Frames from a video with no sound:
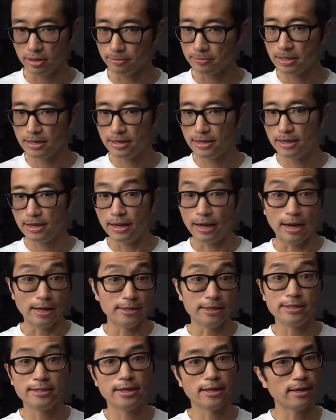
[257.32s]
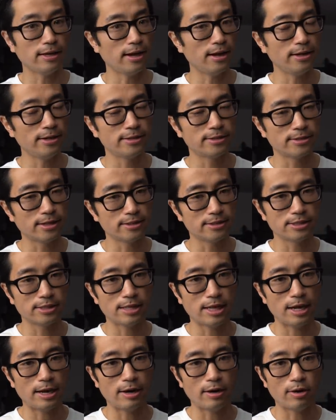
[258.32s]
me. I didn't get any sense
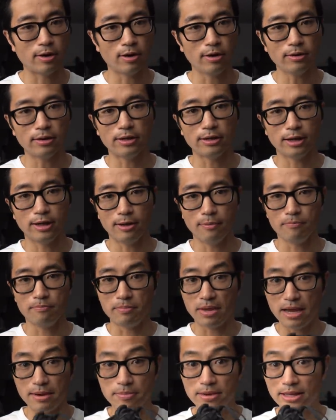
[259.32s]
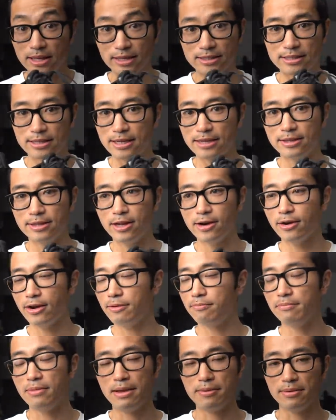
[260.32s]
of that at all. Maybe that's in there,
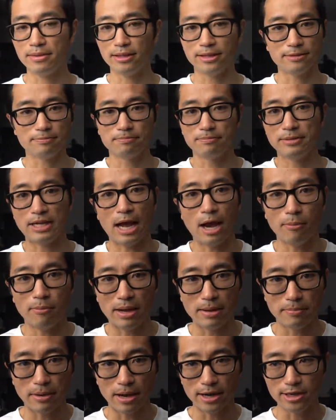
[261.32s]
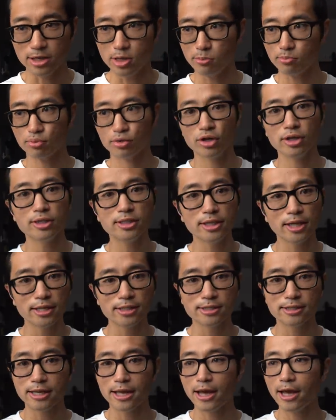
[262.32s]
and maybe like now my body
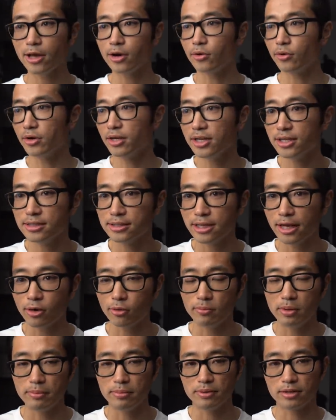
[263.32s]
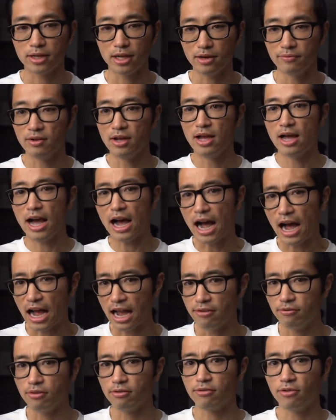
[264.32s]
appreciates that or needs that, or maybe kind of
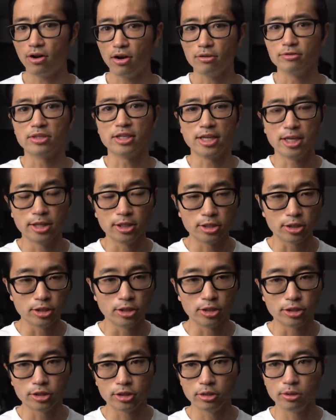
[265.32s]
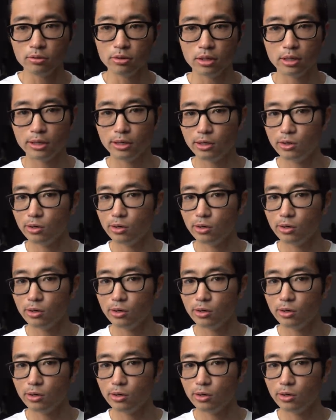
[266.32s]
I've evolved into the shoe,